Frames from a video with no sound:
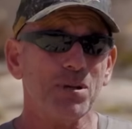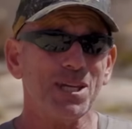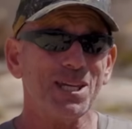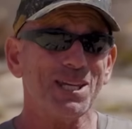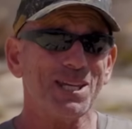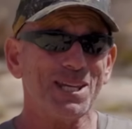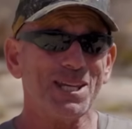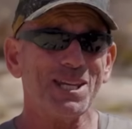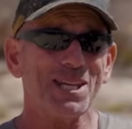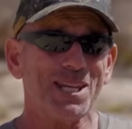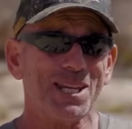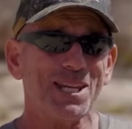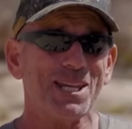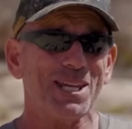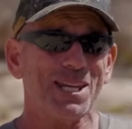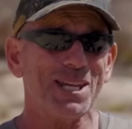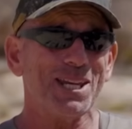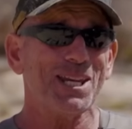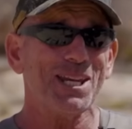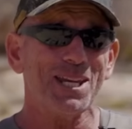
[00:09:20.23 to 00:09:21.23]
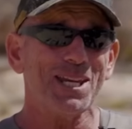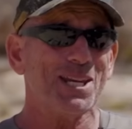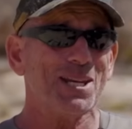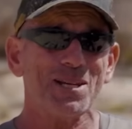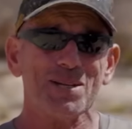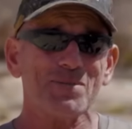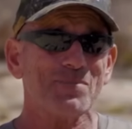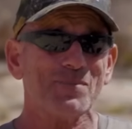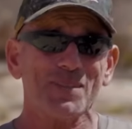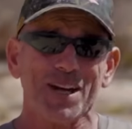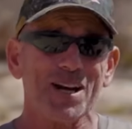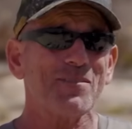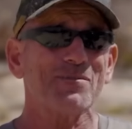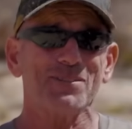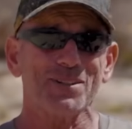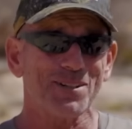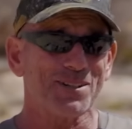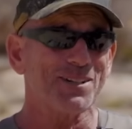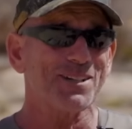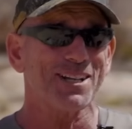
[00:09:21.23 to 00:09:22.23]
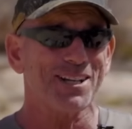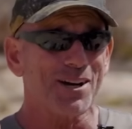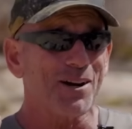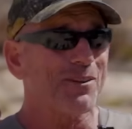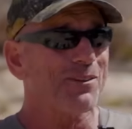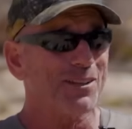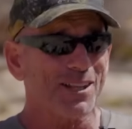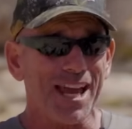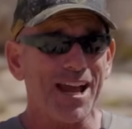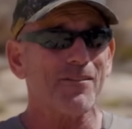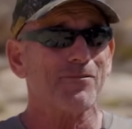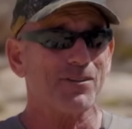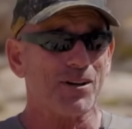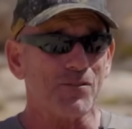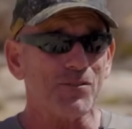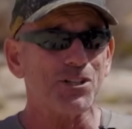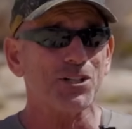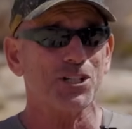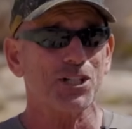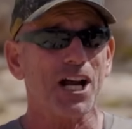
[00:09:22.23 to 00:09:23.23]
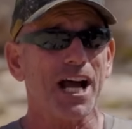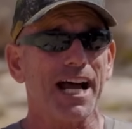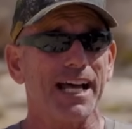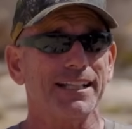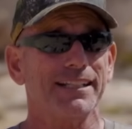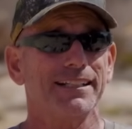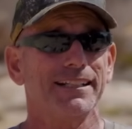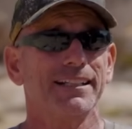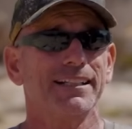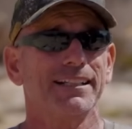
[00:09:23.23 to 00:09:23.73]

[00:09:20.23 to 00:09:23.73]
beep after, you know, after every shot.